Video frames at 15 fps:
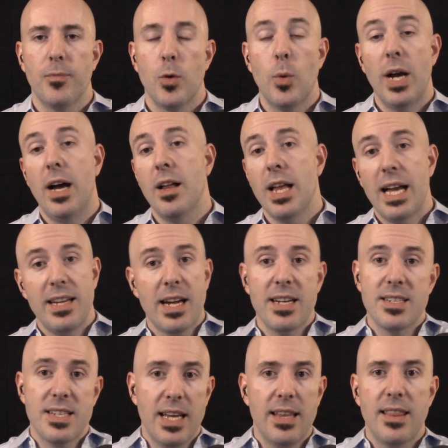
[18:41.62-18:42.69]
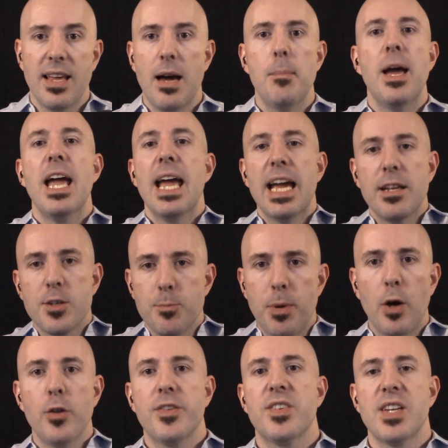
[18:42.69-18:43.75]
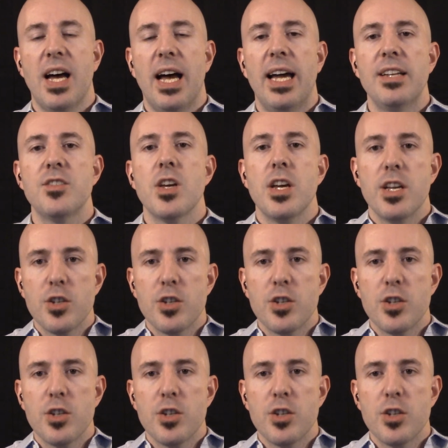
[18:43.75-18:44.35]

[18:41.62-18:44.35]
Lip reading: Well, I say them. It's both sides